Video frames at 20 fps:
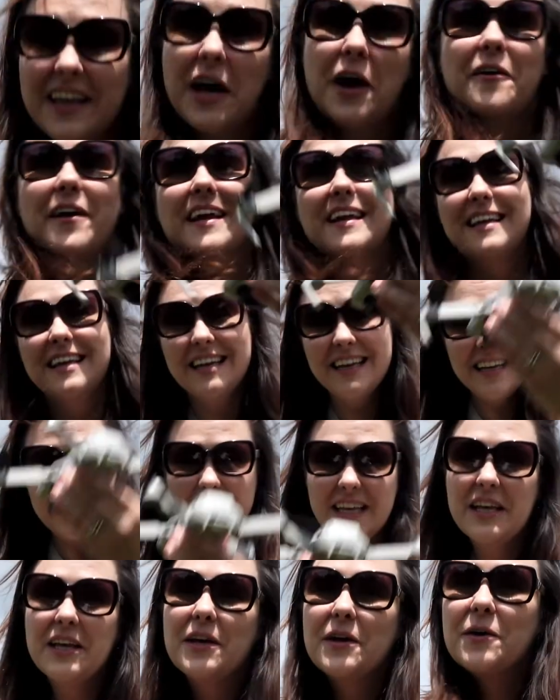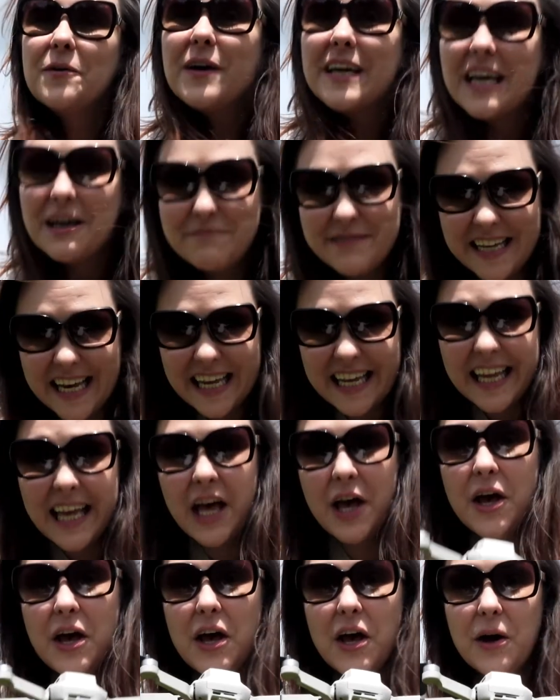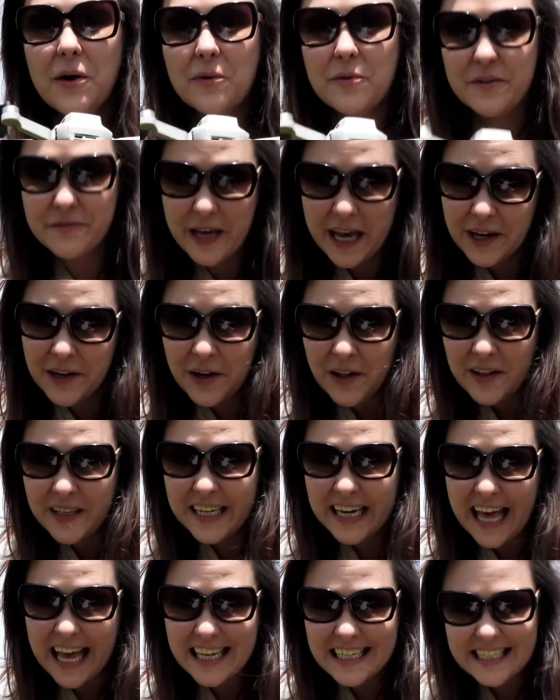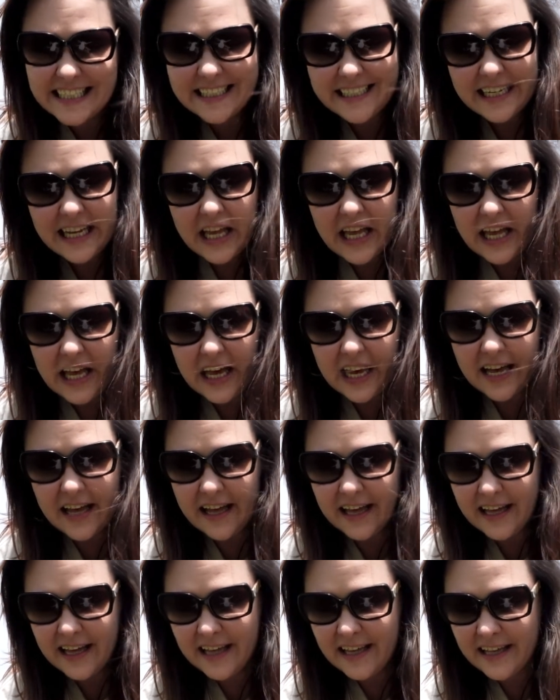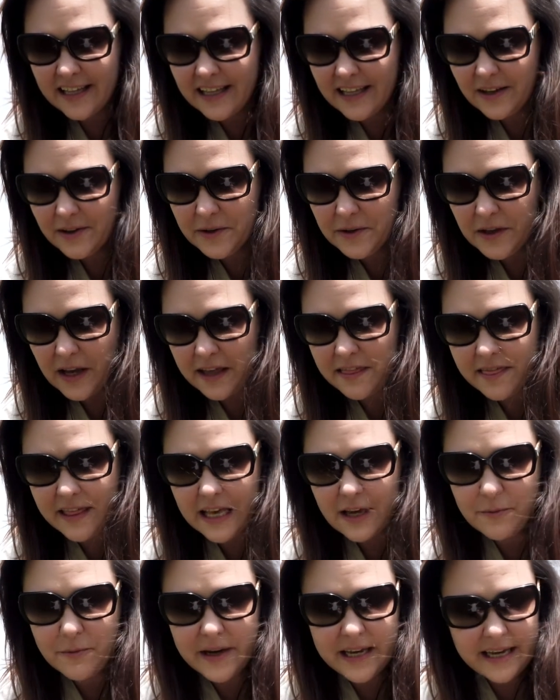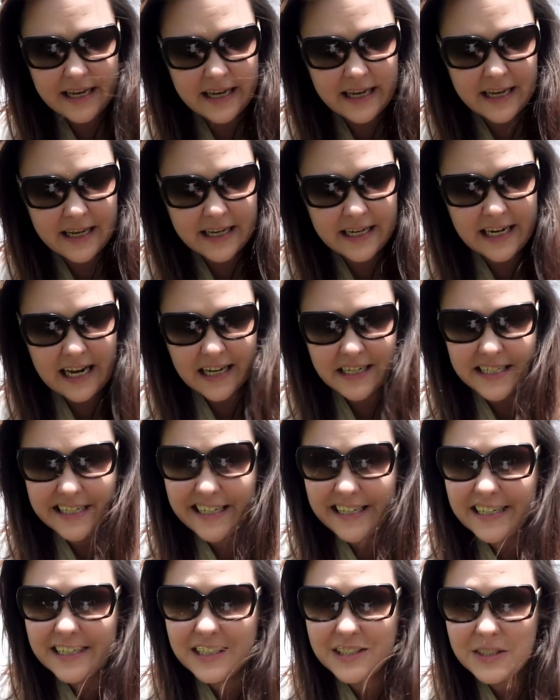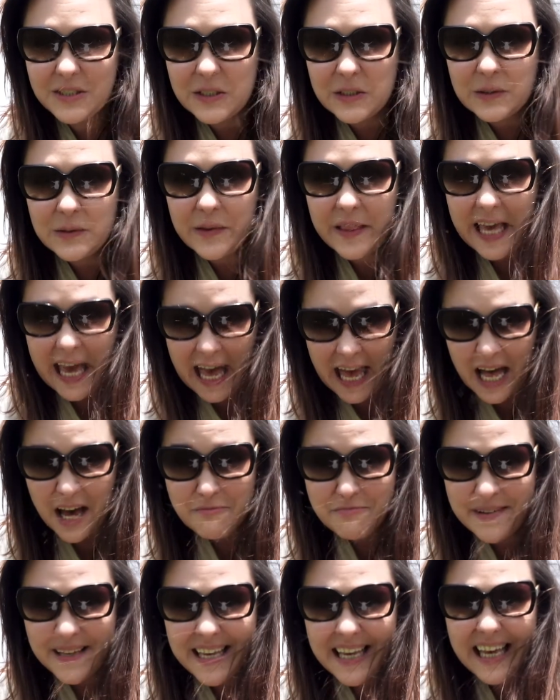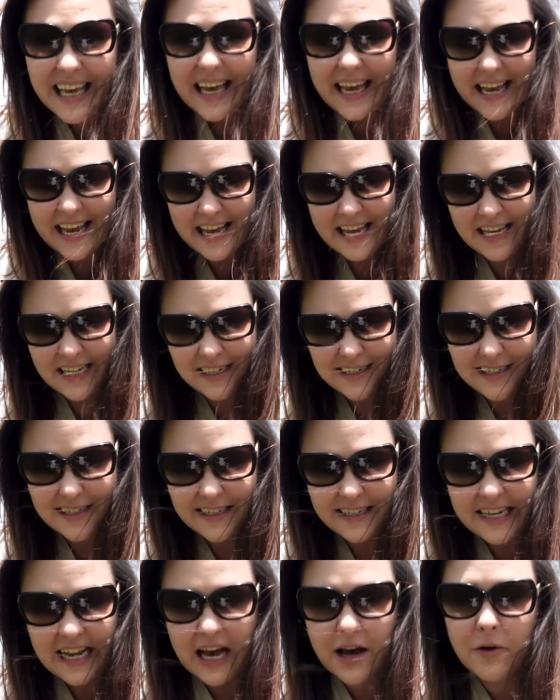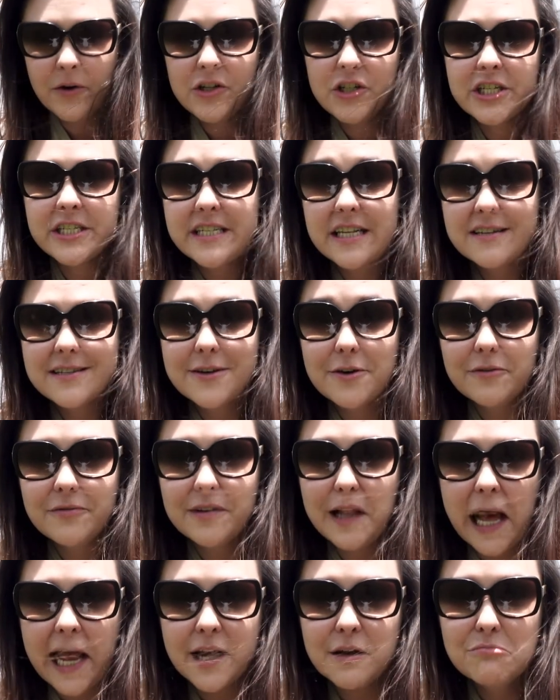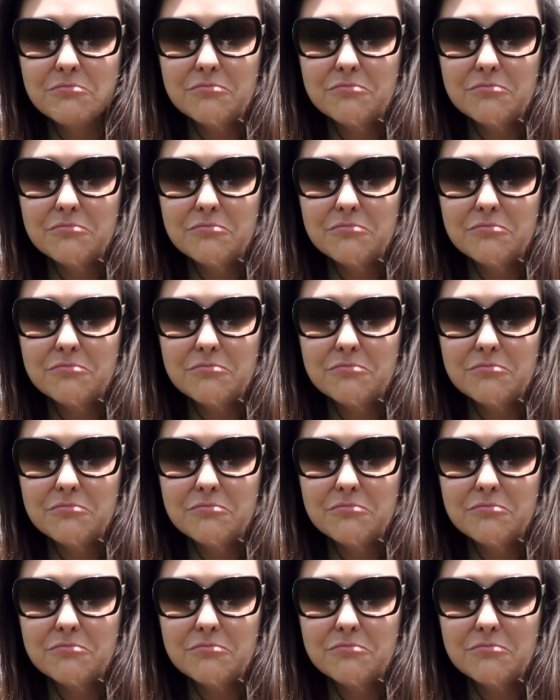All right, quick update. We've got it all connected. I think we connected it to the app, and now it just says go fly.